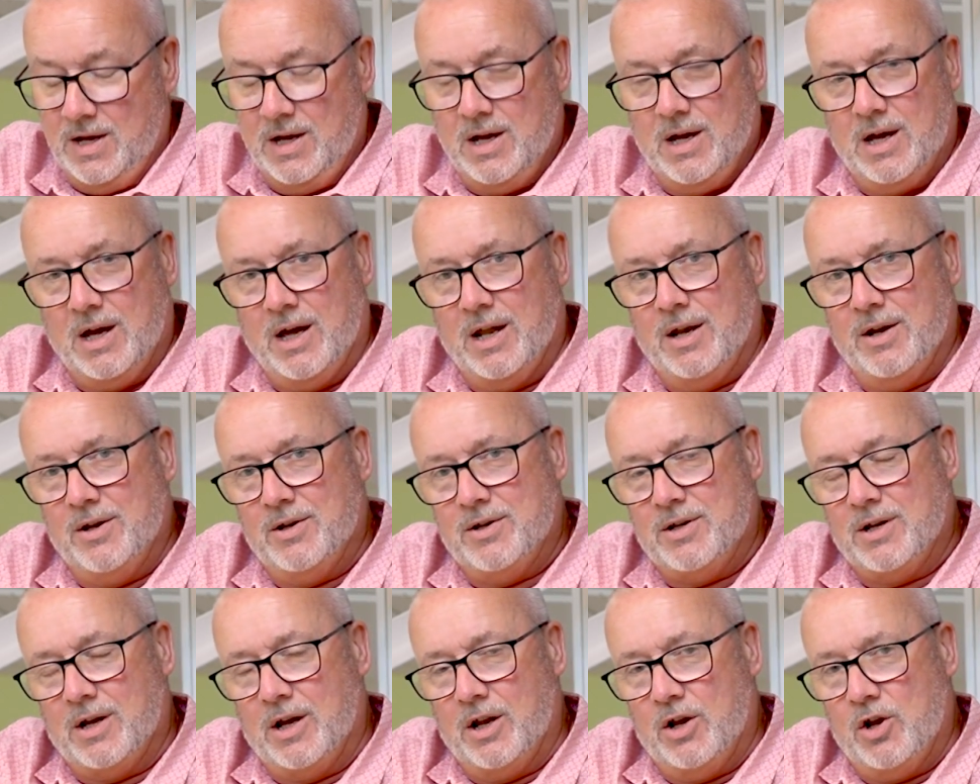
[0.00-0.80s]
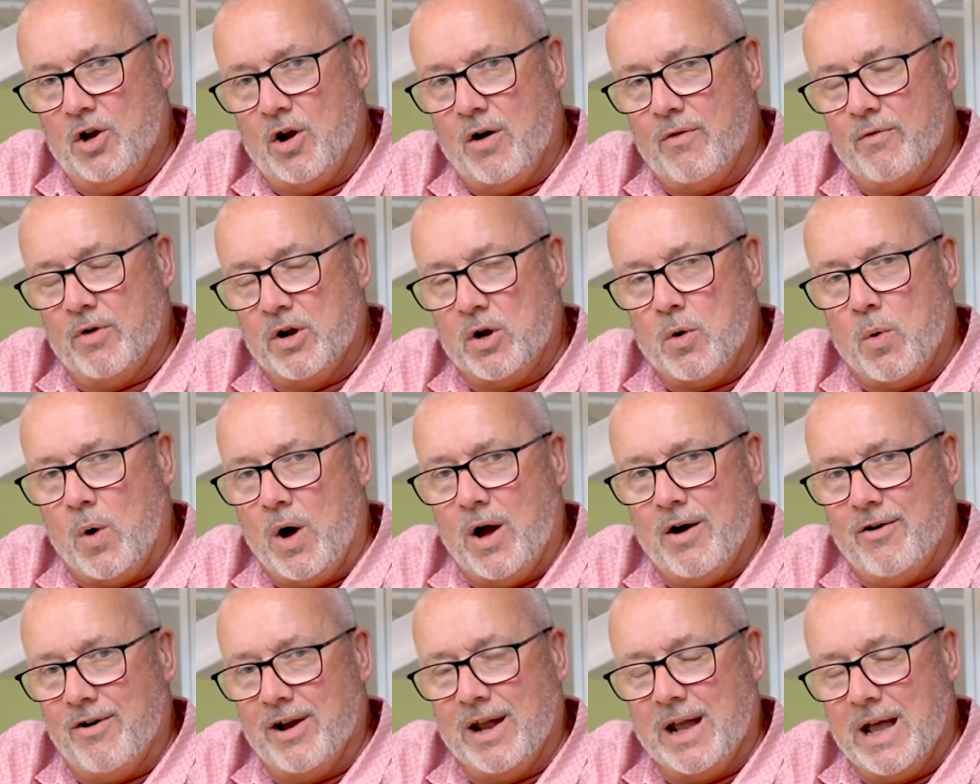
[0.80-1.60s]
and not
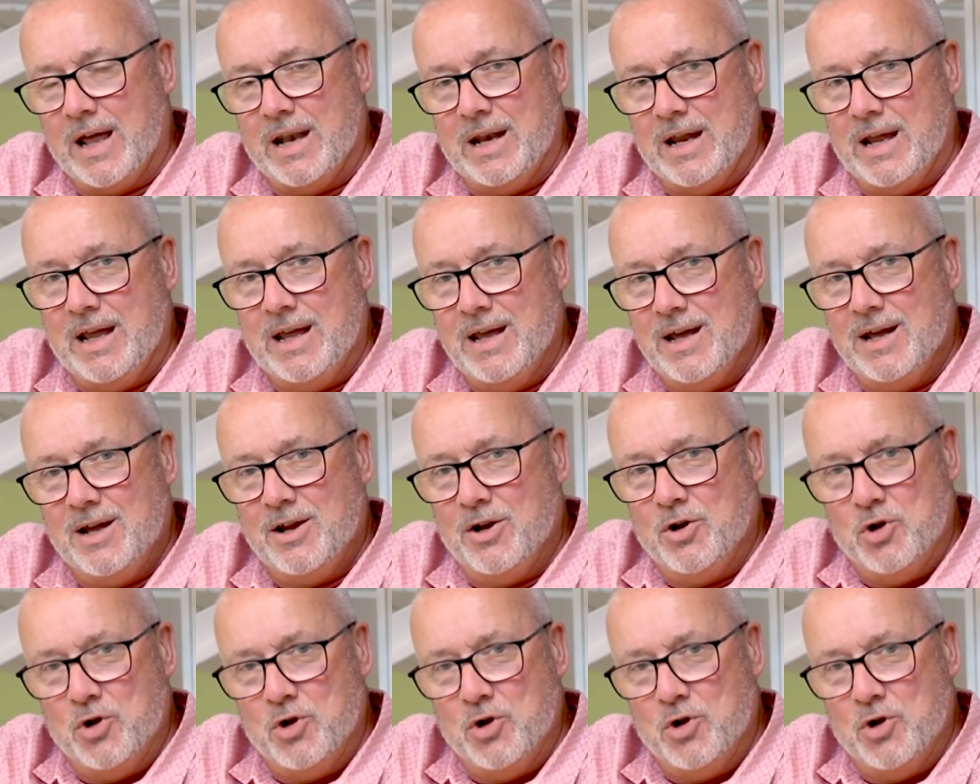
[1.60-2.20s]
requiring any